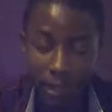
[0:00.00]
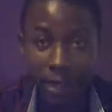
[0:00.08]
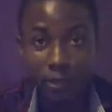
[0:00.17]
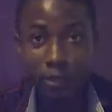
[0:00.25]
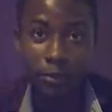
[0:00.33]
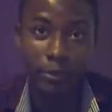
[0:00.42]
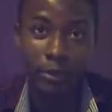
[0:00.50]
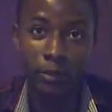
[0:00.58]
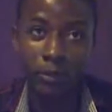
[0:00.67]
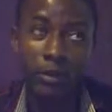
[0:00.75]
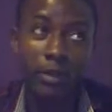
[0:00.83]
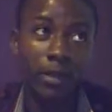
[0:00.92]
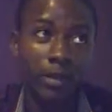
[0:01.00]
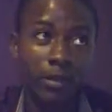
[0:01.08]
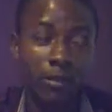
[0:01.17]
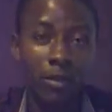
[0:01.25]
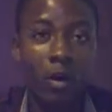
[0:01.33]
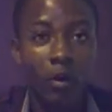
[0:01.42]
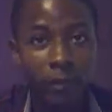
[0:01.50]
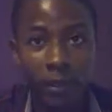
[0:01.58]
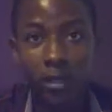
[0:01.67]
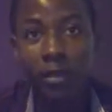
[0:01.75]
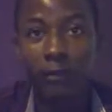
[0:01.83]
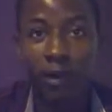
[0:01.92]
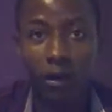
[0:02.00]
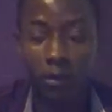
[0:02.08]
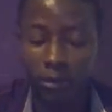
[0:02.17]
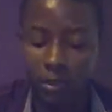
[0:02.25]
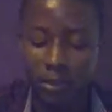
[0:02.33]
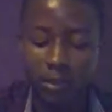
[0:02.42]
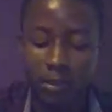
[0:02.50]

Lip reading: lecturing you in a topic in biology,